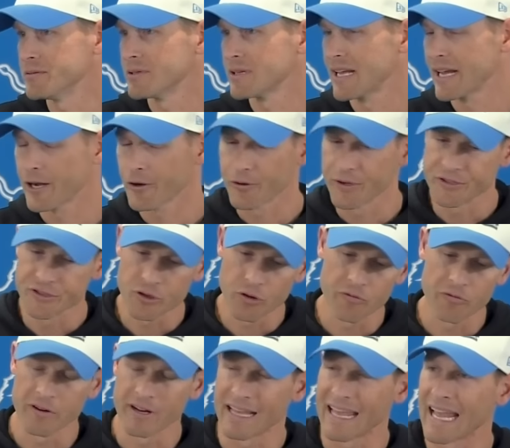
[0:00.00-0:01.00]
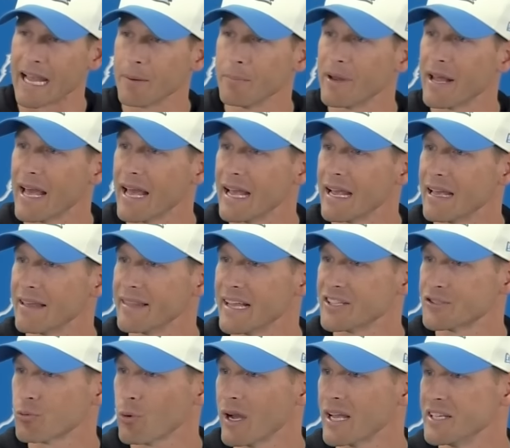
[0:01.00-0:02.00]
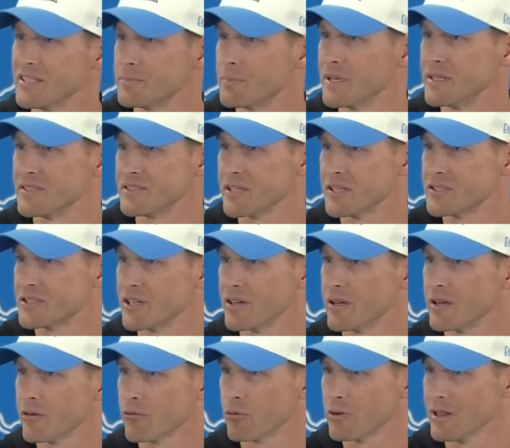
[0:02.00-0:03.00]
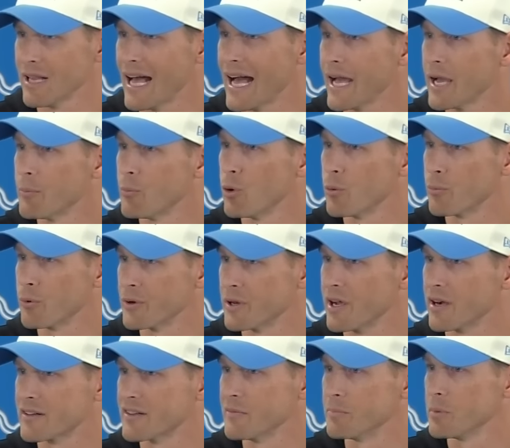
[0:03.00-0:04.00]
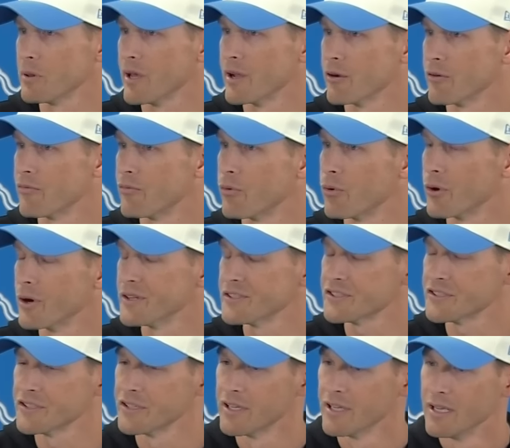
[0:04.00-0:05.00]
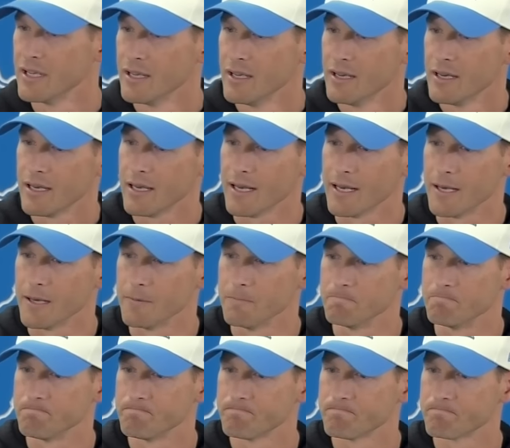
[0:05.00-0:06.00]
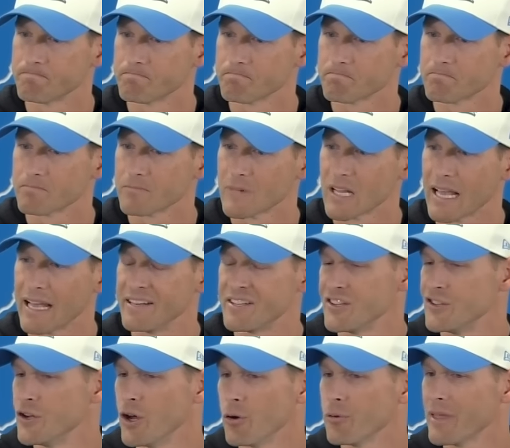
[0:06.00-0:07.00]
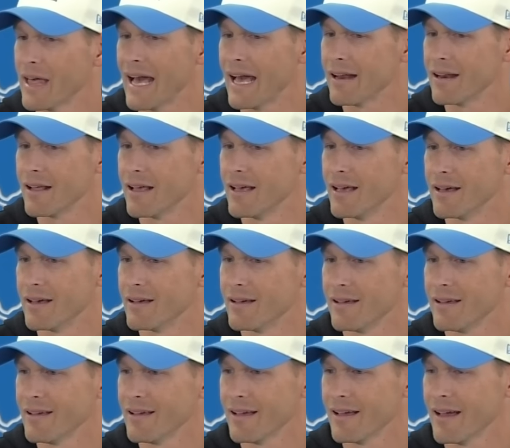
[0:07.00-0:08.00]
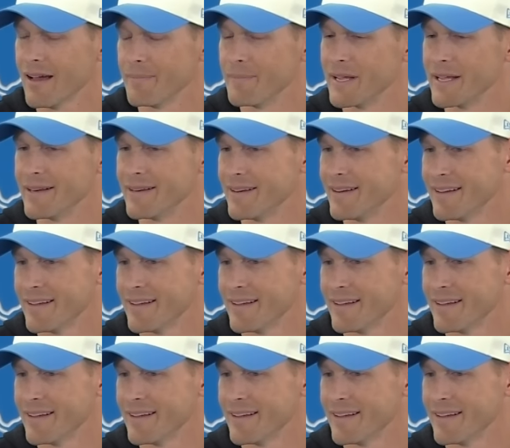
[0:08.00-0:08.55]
carries over to game day. And that's why he's been such a reliable, productive player for us. And to know that, I mean,